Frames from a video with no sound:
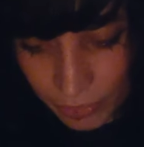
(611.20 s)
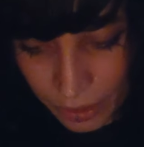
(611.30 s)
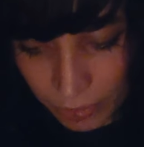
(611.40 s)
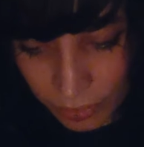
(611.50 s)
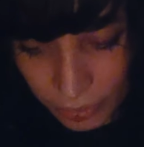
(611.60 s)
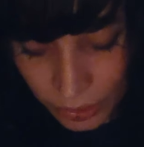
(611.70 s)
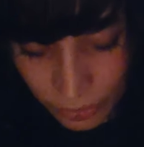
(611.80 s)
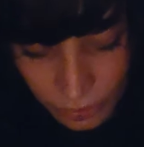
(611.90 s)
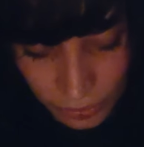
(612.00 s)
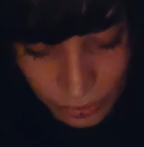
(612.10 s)
Five of
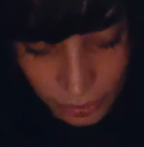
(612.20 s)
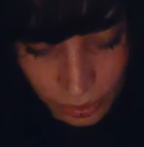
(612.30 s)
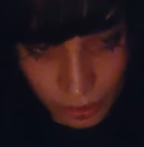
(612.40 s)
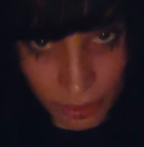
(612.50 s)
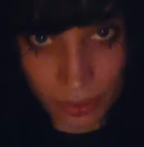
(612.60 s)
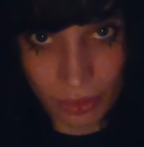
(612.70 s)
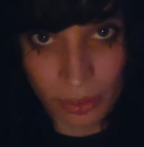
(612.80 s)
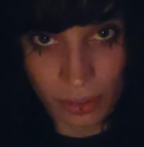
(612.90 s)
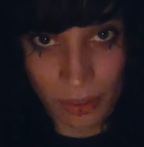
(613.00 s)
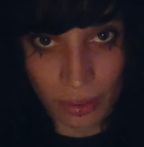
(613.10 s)
Swords,
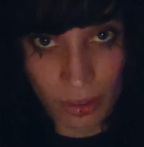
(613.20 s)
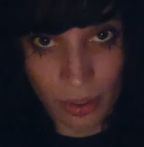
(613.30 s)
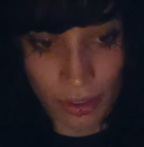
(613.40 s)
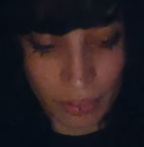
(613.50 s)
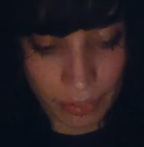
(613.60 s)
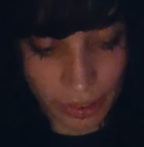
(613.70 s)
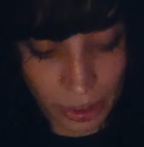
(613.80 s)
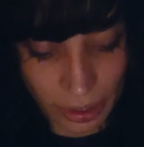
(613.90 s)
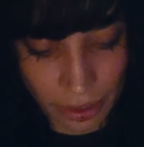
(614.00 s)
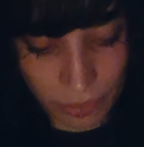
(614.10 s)

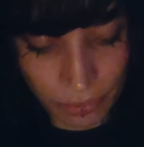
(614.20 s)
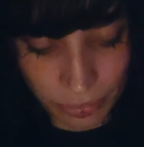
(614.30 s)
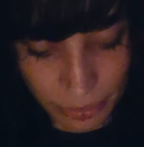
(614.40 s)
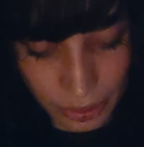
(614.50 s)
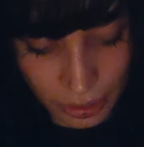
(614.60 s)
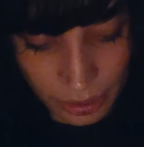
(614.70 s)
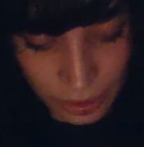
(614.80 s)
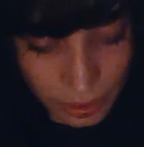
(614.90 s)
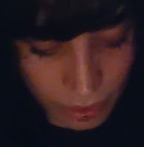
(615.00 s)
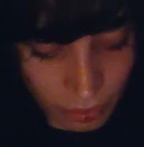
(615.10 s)
feeling
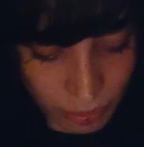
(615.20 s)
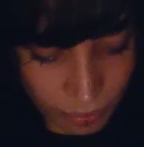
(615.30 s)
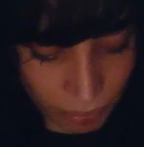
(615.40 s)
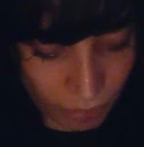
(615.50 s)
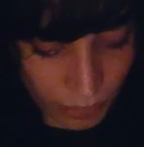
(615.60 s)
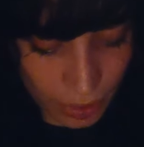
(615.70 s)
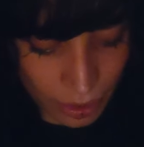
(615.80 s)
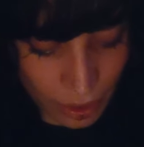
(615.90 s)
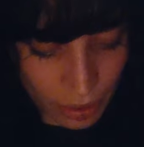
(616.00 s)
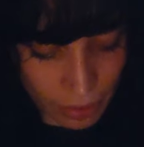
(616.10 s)
conflicted,
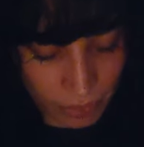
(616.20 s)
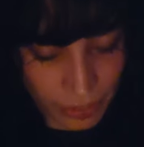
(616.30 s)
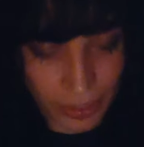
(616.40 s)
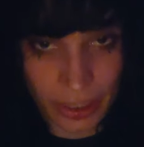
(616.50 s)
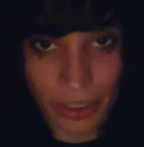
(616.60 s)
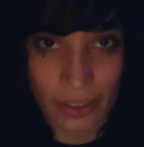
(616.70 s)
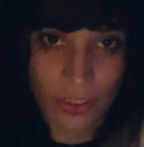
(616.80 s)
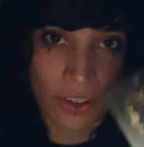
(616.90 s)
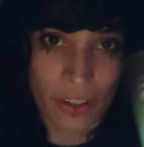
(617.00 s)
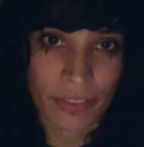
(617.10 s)
feeling
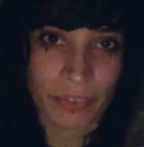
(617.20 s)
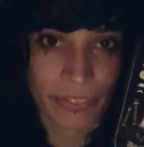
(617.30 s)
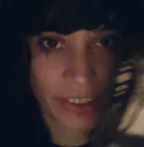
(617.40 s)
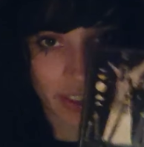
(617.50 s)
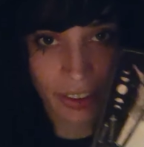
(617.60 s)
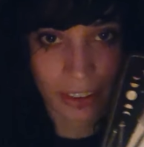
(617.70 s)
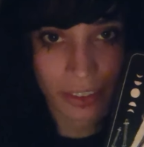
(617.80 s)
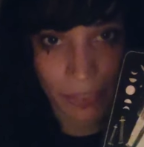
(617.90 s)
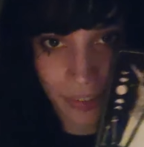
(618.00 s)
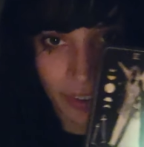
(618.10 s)
conflict,
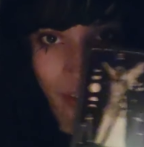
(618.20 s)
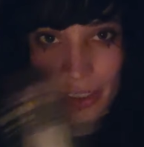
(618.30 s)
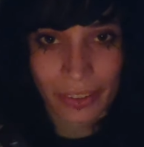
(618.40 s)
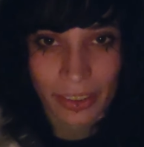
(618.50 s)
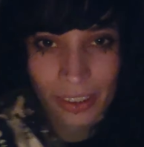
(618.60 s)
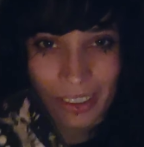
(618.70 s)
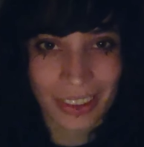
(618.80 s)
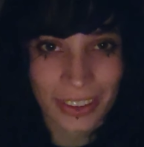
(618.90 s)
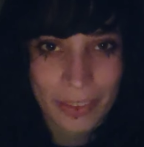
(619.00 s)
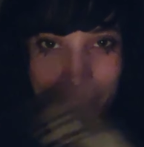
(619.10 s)
right? Like
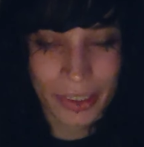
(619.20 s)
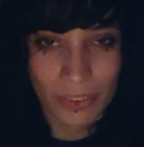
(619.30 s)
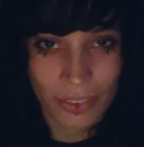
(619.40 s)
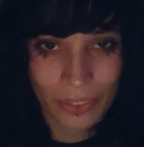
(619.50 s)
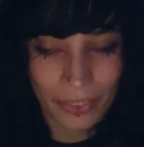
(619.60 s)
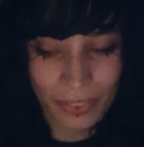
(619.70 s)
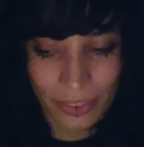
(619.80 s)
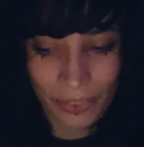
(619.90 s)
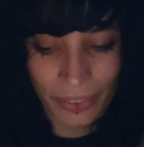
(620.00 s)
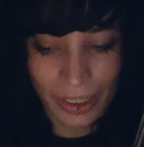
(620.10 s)
this is somebody who,
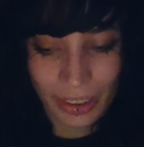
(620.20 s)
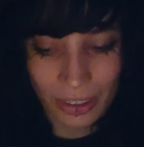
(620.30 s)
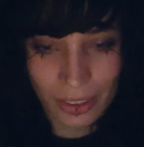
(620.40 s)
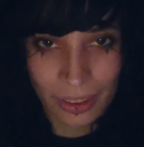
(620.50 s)
who likes